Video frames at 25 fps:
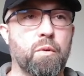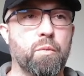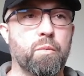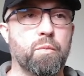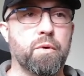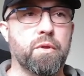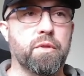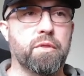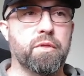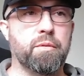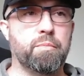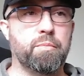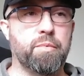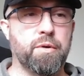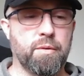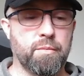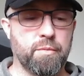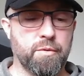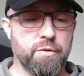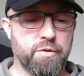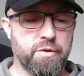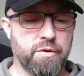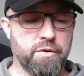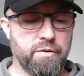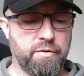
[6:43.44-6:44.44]
with the
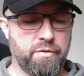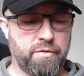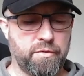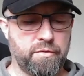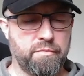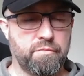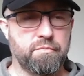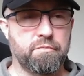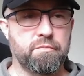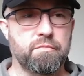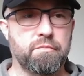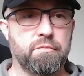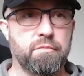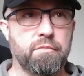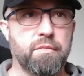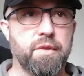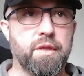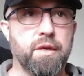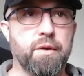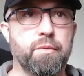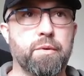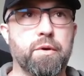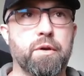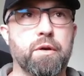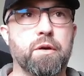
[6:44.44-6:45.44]
publishers.
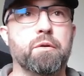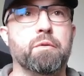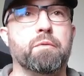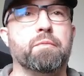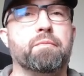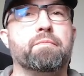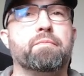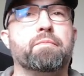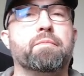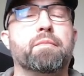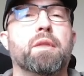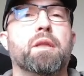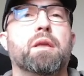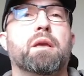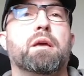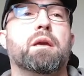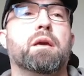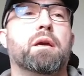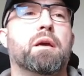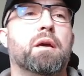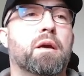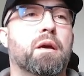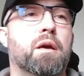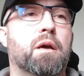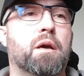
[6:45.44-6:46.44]
There we go.
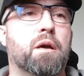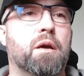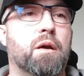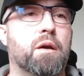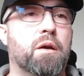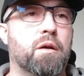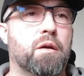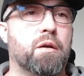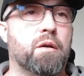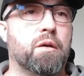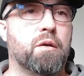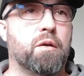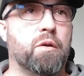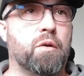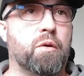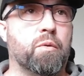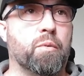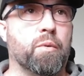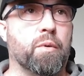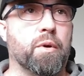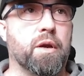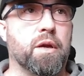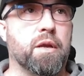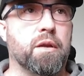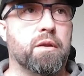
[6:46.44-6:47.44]

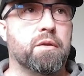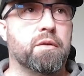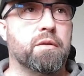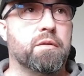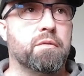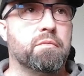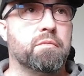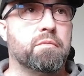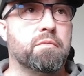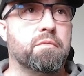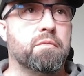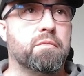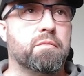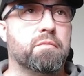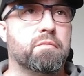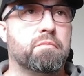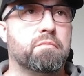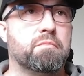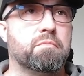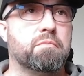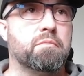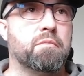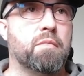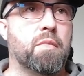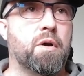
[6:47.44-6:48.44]
Great.
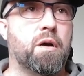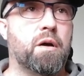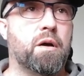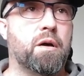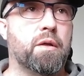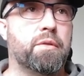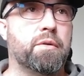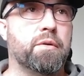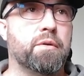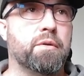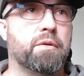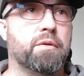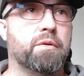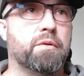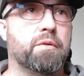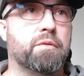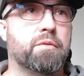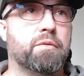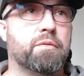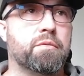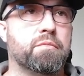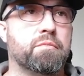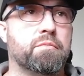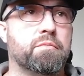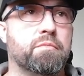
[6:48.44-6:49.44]

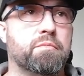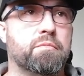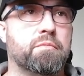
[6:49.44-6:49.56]
Authors,